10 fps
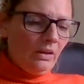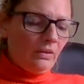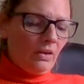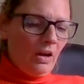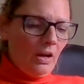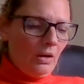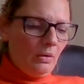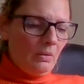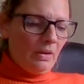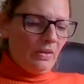
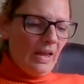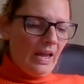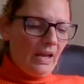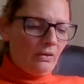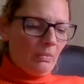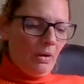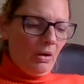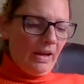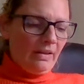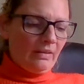so their
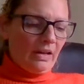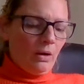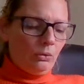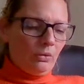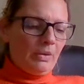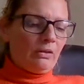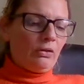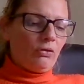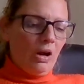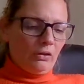demise and ultimate
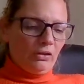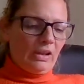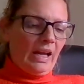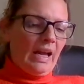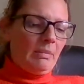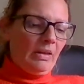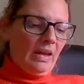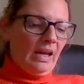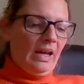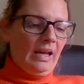destruction came
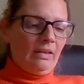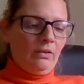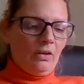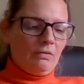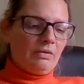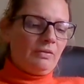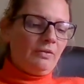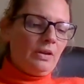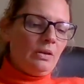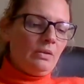at the hands of
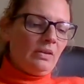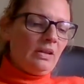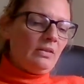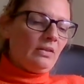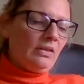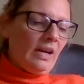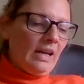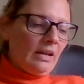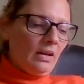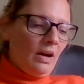refusing to
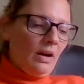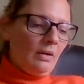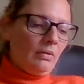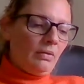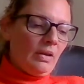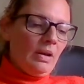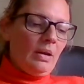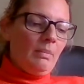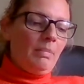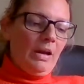take an oath,
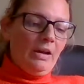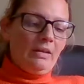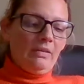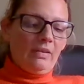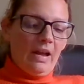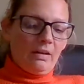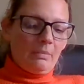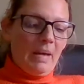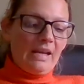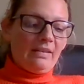
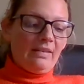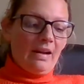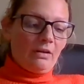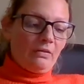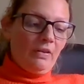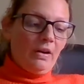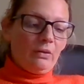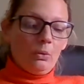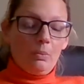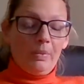make a
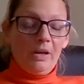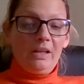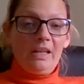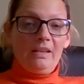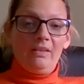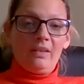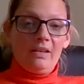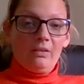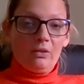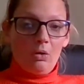sacrifice, or burn
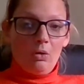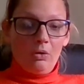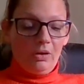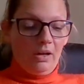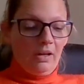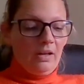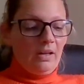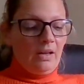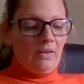incense to honour